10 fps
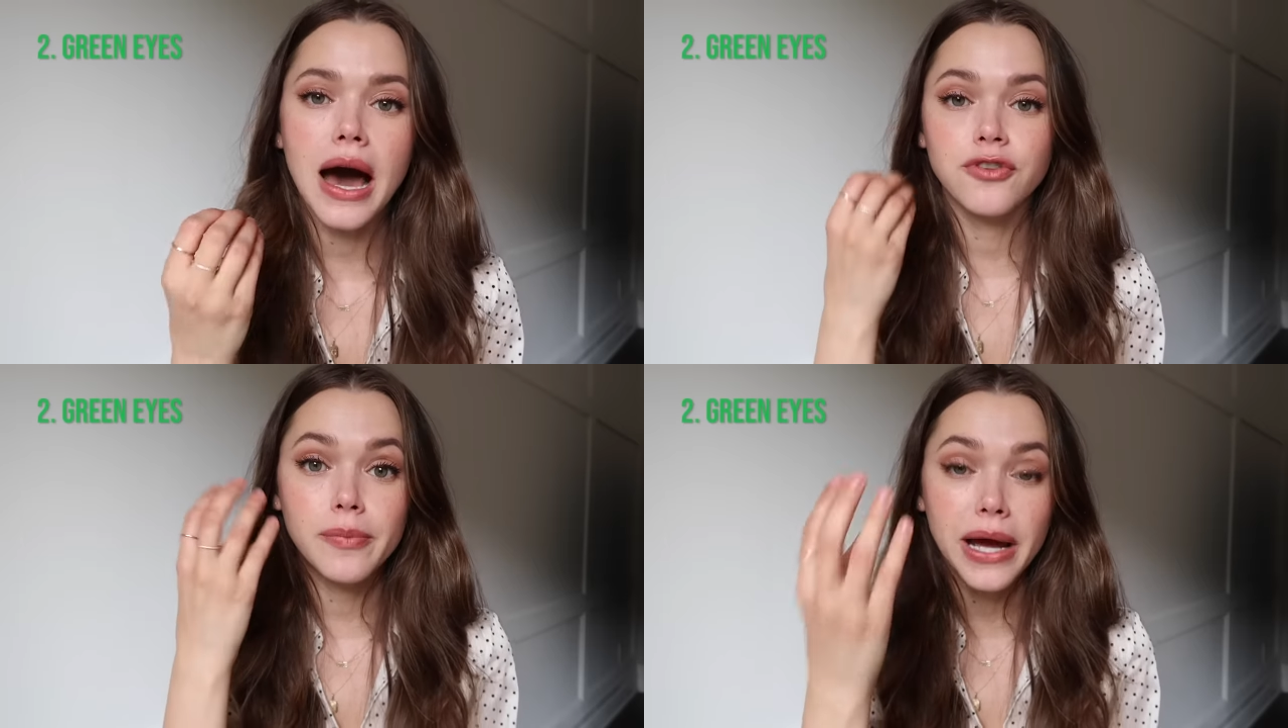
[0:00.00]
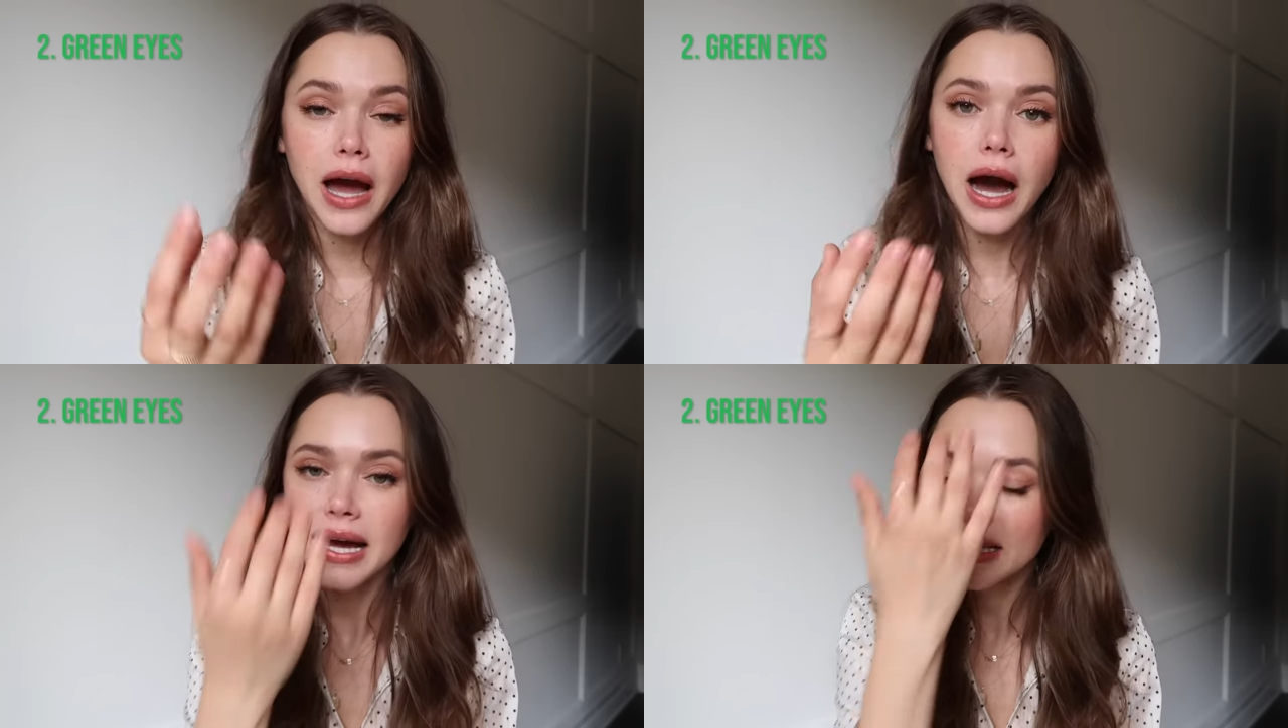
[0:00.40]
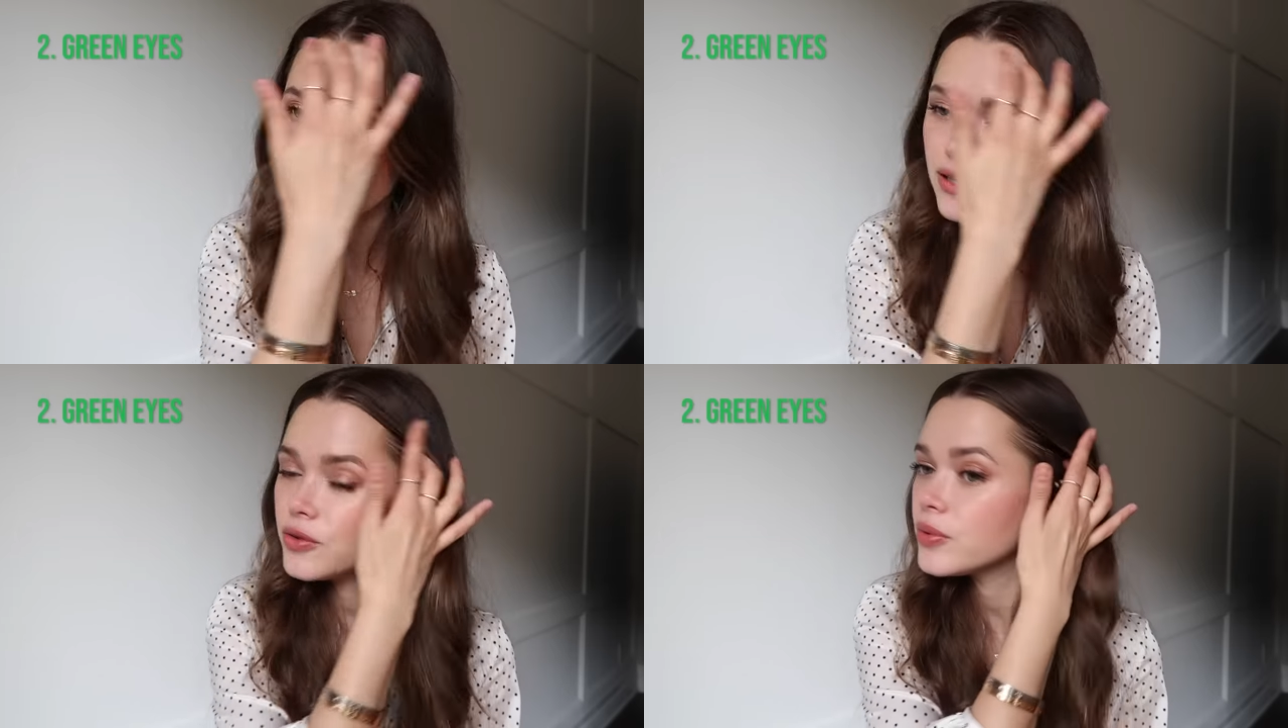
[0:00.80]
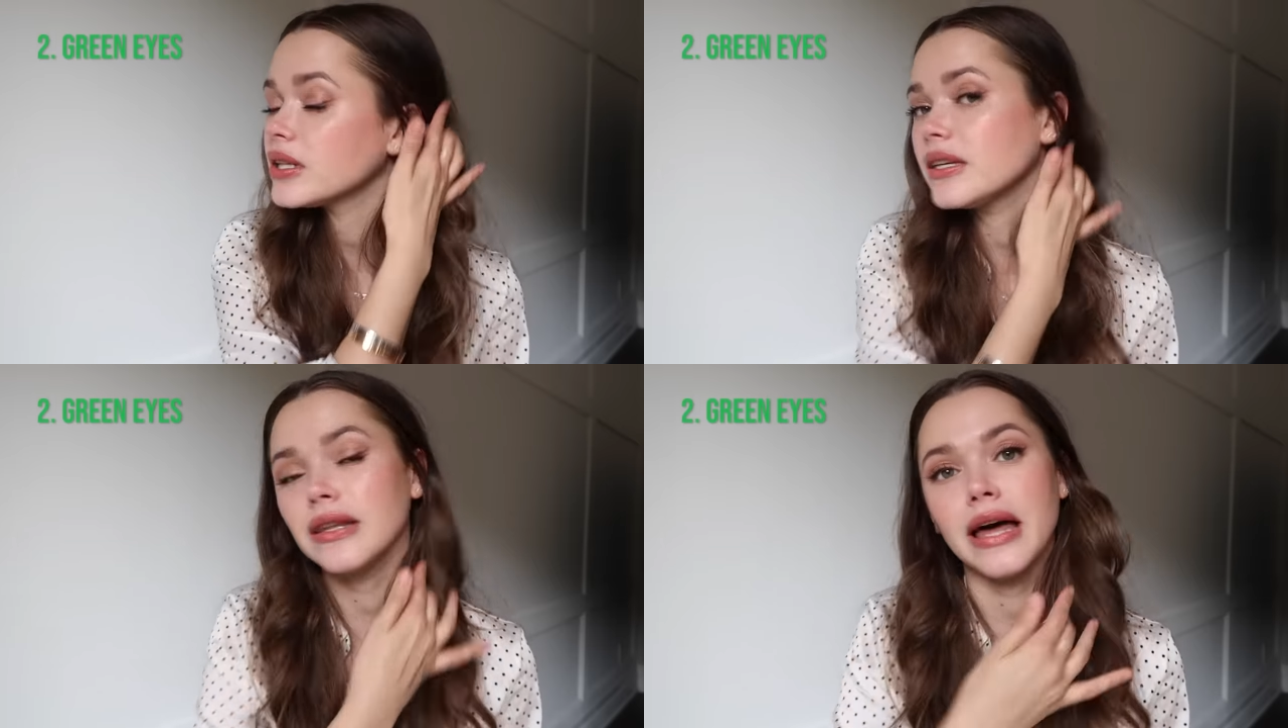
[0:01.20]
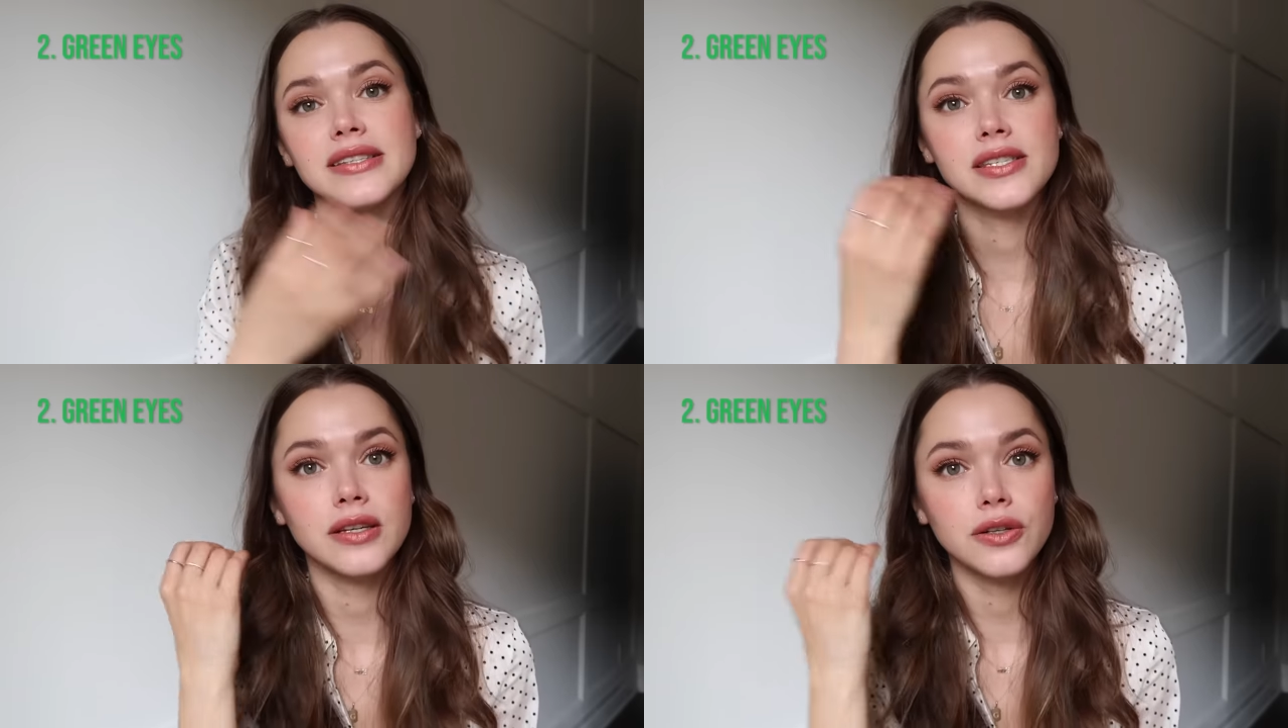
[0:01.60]
for my eyes and it really
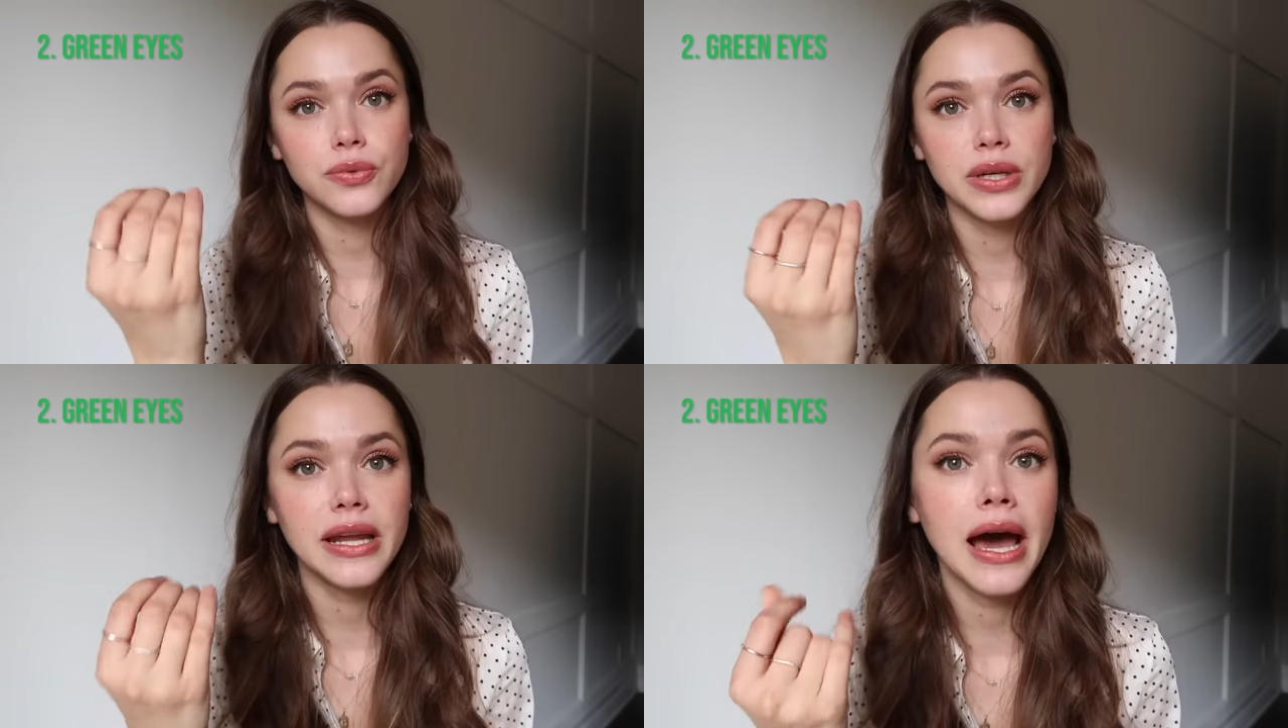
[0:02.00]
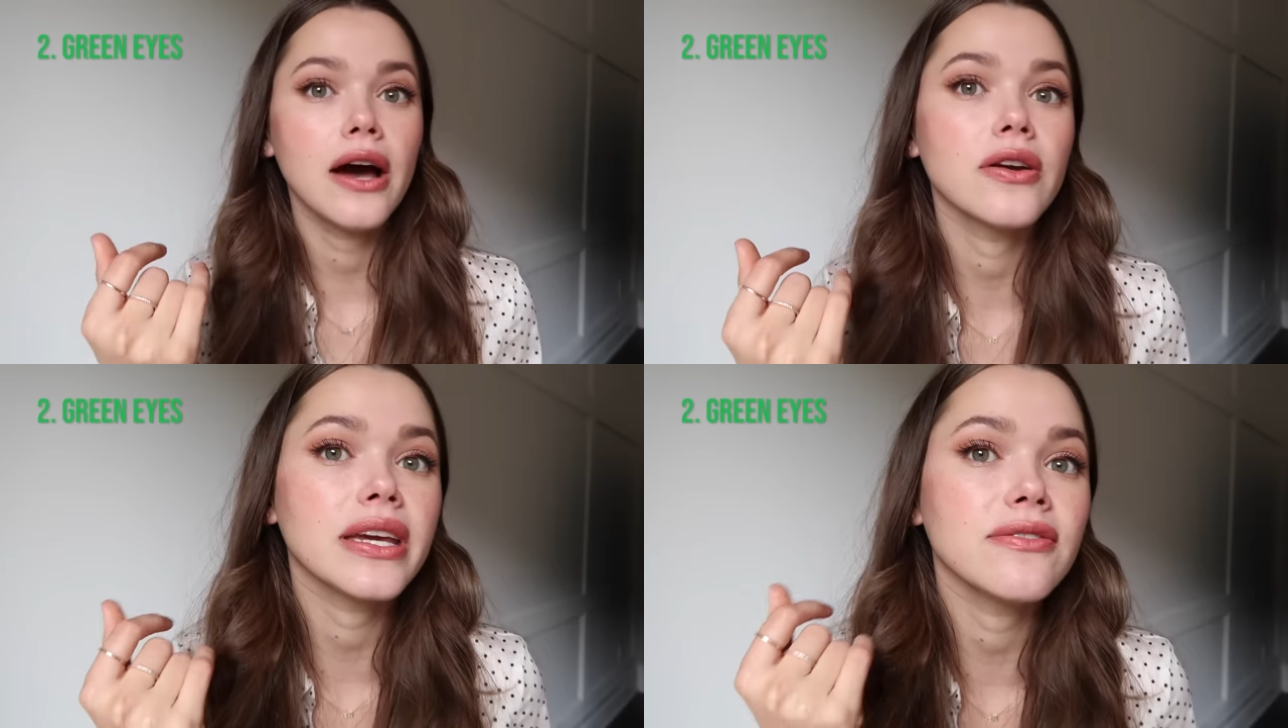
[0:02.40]
lets the green out.